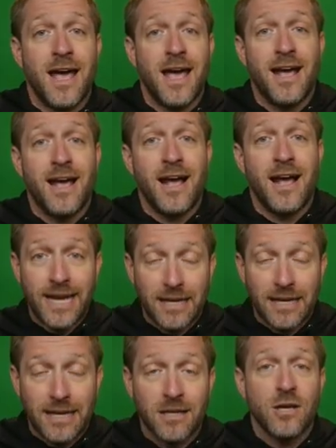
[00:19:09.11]
Again,
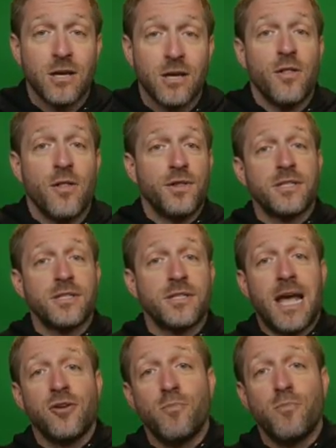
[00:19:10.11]
this is how
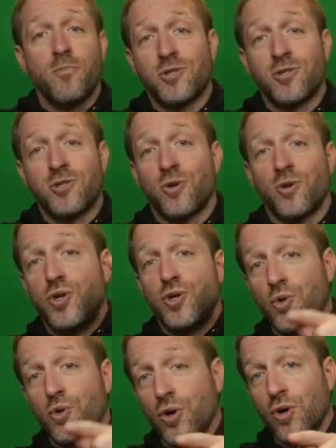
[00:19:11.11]
you make sure
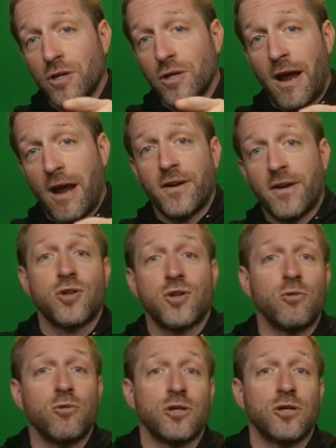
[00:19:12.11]
your graphics don't
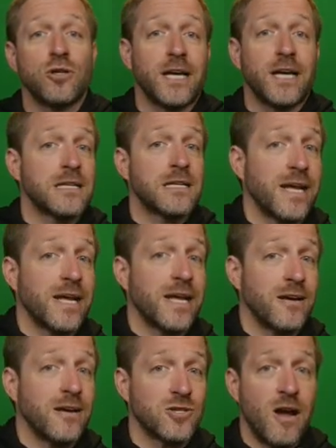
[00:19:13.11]
look like somebody else's
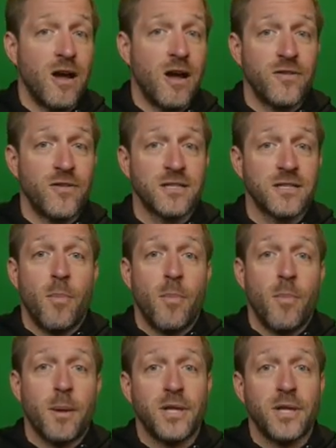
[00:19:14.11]
graphics, by
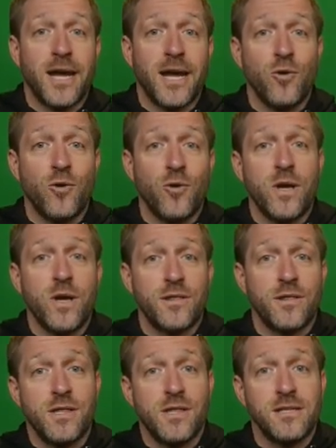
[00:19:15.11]
playing with
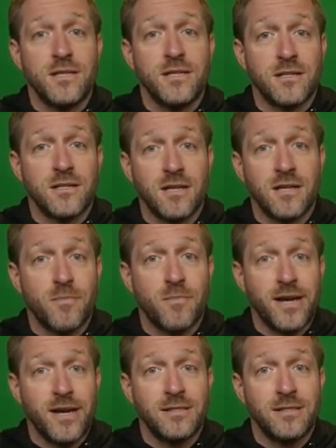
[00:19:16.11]
these
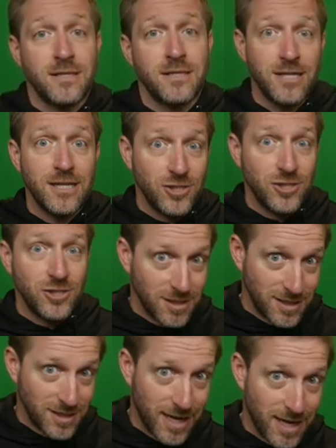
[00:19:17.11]
customization
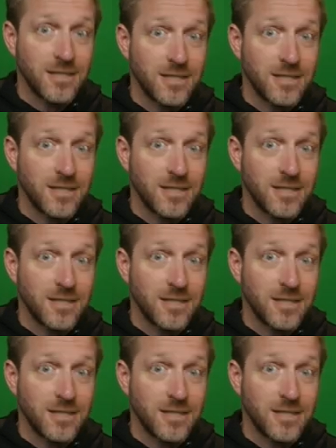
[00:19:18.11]
settings.